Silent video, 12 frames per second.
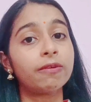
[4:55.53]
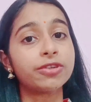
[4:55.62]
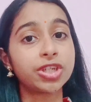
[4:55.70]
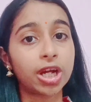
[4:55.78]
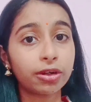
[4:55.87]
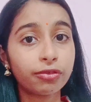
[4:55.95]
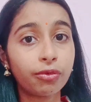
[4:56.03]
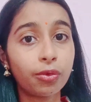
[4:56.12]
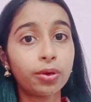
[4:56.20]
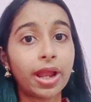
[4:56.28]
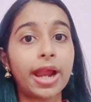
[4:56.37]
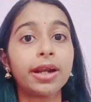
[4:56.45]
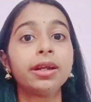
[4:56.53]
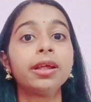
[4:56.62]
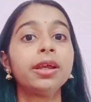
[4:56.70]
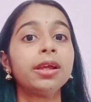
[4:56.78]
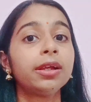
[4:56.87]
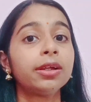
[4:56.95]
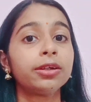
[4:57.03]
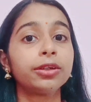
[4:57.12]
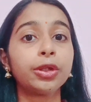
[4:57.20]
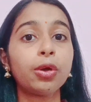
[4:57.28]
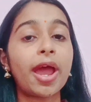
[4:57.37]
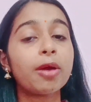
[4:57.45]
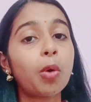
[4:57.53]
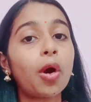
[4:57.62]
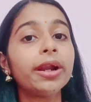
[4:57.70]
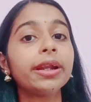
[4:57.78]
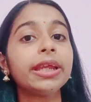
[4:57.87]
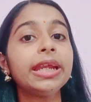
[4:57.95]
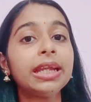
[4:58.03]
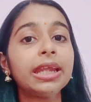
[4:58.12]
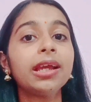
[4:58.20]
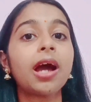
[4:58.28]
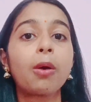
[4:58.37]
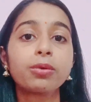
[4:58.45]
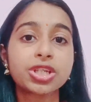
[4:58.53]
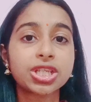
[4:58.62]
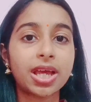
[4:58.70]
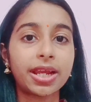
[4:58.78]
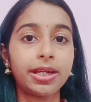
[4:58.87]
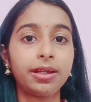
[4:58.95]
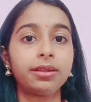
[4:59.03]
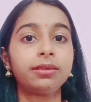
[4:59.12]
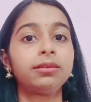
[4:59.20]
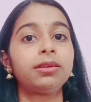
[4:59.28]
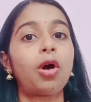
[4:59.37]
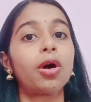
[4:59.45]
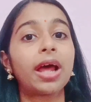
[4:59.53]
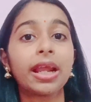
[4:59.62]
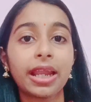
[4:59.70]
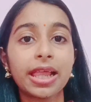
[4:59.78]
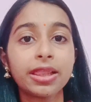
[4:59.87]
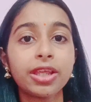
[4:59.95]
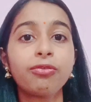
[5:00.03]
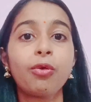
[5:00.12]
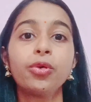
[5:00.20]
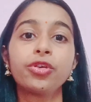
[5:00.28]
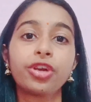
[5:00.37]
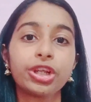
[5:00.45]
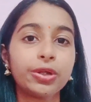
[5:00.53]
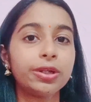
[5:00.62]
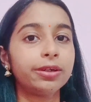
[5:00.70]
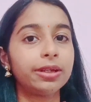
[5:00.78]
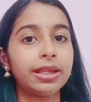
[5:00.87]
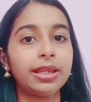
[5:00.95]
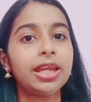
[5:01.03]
off junk food and you know avoid eating outside or unhealthy food regularly.